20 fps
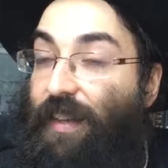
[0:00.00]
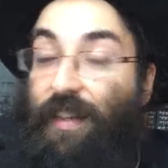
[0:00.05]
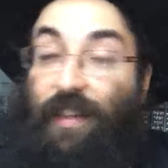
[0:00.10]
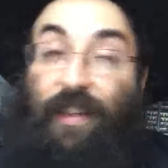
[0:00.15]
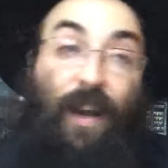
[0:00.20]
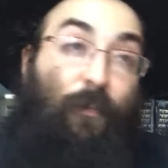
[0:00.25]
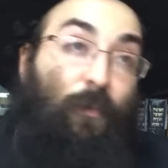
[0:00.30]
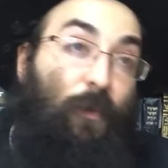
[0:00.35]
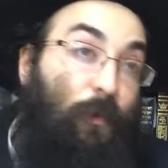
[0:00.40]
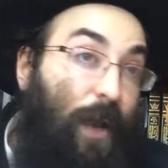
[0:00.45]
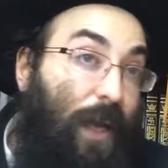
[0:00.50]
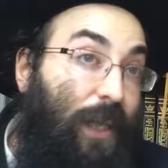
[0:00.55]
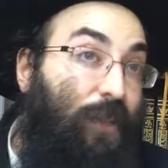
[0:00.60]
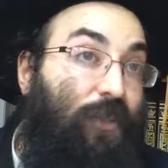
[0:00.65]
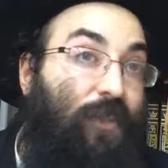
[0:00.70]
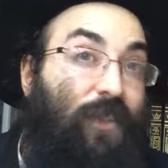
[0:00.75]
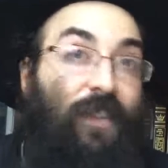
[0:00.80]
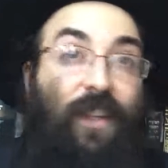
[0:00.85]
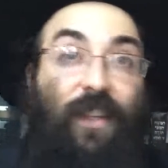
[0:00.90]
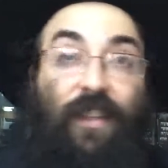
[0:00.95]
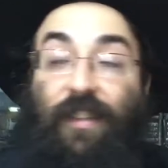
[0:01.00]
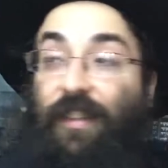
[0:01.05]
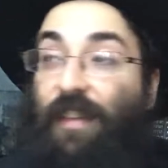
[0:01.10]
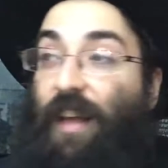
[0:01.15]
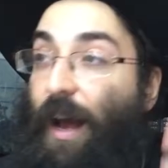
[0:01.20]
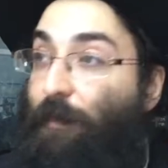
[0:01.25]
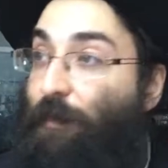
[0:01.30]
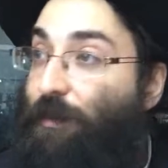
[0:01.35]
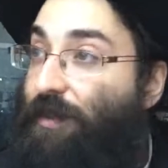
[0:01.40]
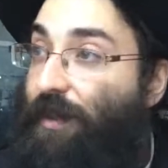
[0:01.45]
Rebbe mentioned that in
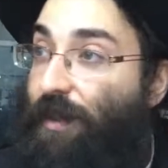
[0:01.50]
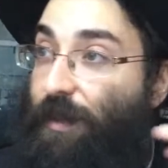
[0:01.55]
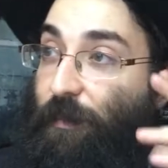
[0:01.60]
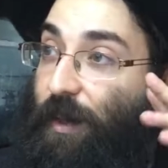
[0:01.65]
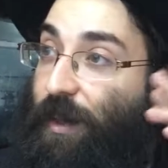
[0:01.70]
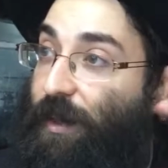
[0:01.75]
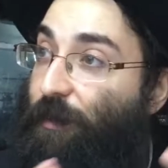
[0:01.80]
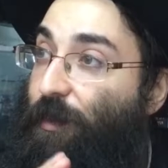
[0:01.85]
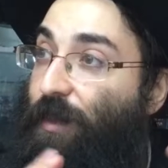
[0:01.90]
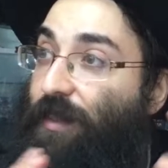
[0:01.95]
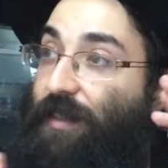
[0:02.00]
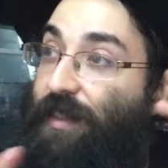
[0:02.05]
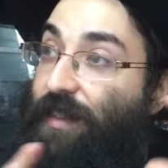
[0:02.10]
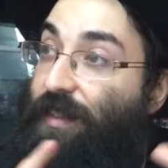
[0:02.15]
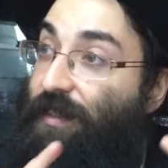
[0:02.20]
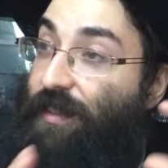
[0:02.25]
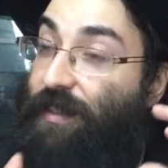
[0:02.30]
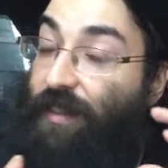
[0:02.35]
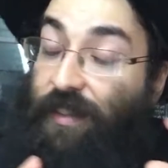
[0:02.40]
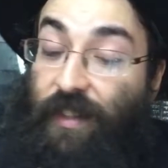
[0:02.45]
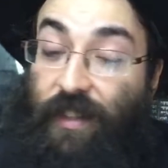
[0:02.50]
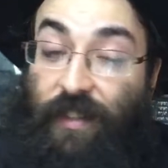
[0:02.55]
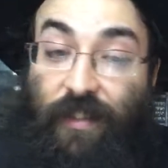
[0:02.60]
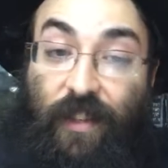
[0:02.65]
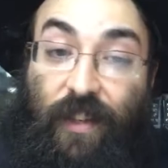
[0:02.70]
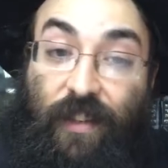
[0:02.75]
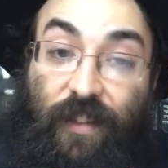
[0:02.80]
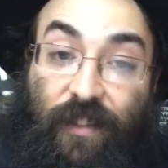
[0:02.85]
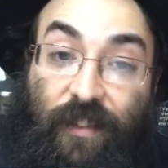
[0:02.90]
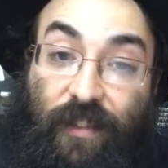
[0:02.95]
times of the Gemara, it wasn't considered
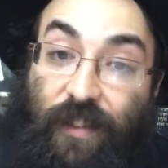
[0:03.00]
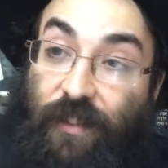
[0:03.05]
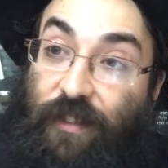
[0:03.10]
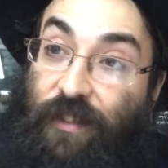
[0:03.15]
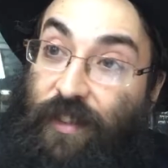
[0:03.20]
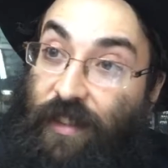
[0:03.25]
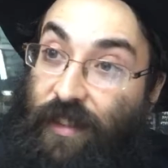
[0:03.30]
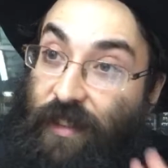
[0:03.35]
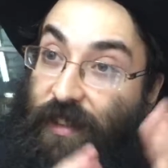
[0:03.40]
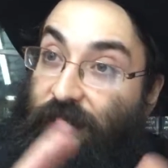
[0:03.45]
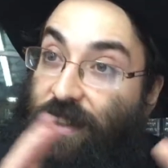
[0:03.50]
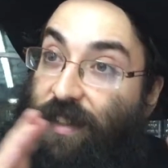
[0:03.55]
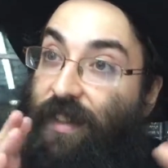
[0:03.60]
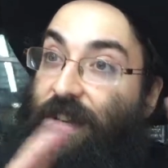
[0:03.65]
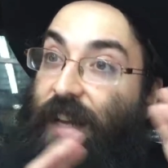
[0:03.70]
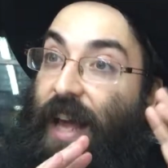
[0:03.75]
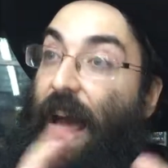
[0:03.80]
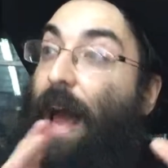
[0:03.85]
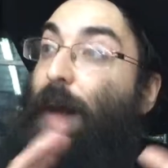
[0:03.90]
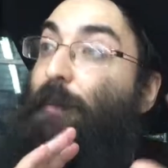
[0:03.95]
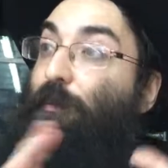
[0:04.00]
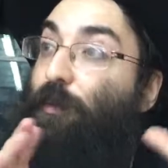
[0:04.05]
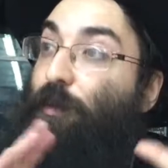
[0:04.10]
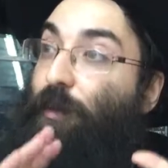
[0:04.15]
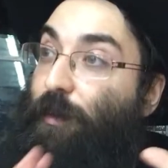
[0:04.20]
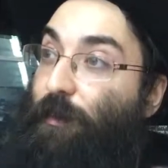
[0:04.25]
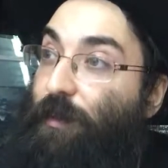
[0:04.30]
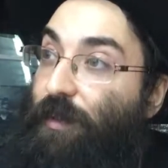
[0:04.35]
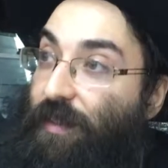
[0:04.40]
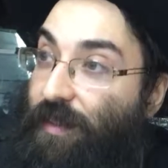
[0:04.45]
necessarily such a
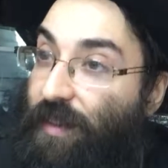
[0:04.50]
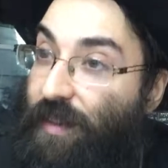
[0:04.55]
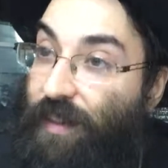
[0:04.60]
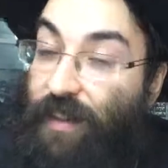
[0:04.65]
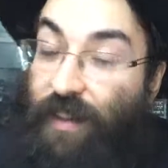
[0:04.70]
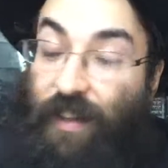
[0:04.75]
abnormal thing.